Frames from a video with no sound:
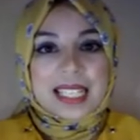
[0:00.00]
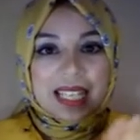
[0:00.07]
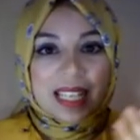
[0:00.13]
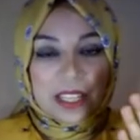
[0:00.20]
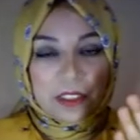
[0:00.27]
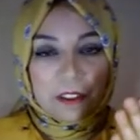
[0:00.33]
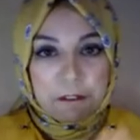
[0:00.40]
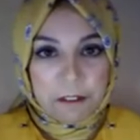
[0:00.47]

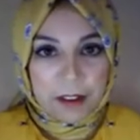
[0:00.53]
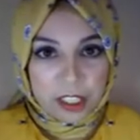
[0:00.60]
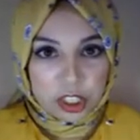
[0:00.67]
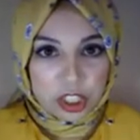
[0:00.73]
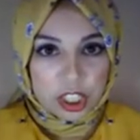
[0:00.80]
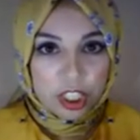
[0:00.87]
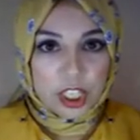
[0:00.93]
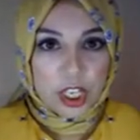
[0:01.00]
in the
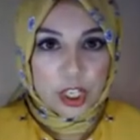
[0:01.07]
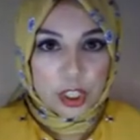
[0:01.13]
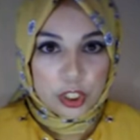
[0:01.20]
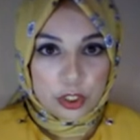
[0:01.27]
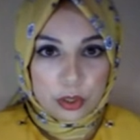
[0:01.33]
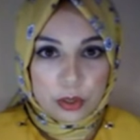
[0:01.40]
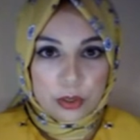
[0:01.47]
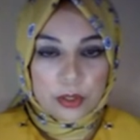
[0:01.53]
function
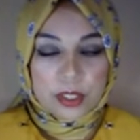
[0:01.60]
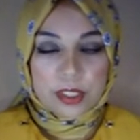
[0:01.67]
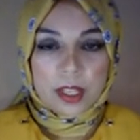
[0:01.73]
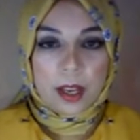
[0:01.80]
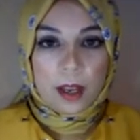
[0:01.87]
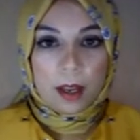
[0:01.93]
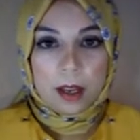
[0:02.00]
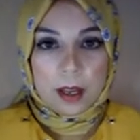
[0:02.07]
used
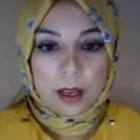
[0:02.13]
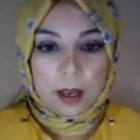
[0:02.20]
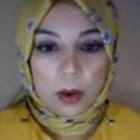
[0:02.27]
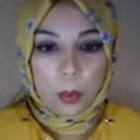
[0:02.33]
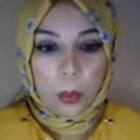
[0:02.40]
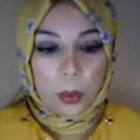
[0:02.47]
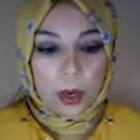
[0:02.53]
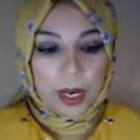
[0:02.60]

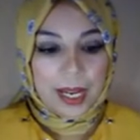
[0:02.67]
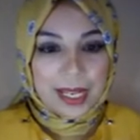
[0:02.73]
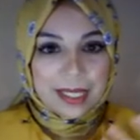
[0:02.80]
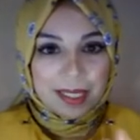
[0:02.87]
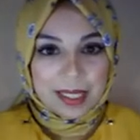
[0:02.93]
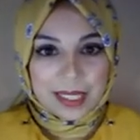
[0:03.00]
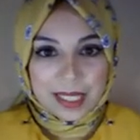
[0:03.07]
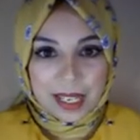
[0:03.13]
or
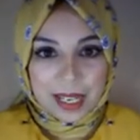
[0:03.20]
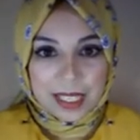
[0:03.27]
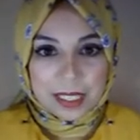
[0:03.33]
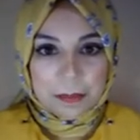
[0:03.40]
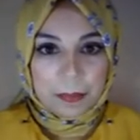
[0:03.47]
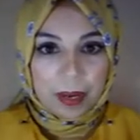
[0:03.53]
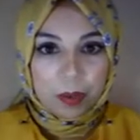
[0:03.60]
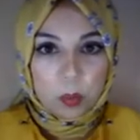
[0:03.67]

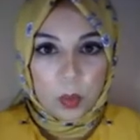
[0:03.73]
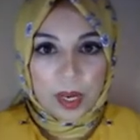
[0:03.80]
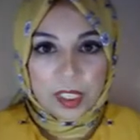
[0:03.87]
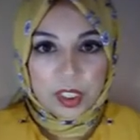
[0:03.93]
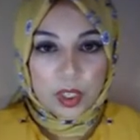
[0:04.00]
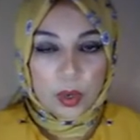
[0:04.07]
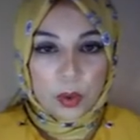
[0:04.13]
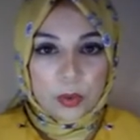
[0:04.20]
exercised by one
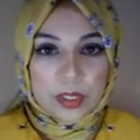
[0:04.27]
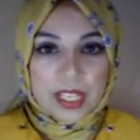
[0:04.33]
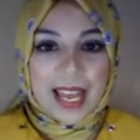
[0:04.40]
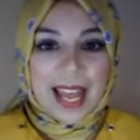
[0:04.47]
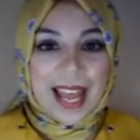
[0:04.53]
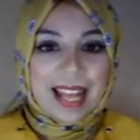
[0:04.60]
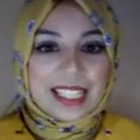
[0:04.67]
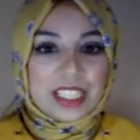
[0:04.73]
code
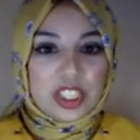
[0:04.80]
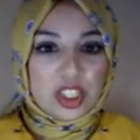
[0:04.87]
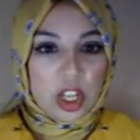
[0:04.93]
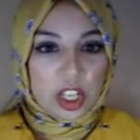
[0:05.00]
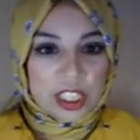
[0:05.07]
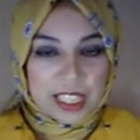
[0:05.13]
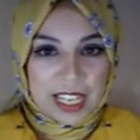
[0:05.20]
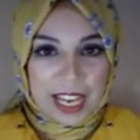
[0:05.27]
and
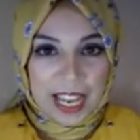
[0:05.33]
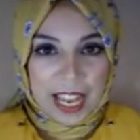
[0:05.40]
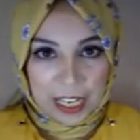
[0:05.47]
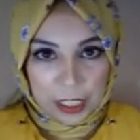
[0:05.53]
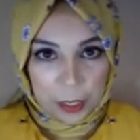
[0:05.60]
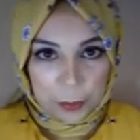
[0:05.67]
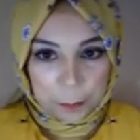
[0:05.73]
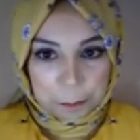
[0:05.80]
not
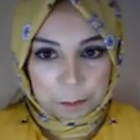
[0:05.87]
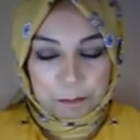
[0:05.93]
another.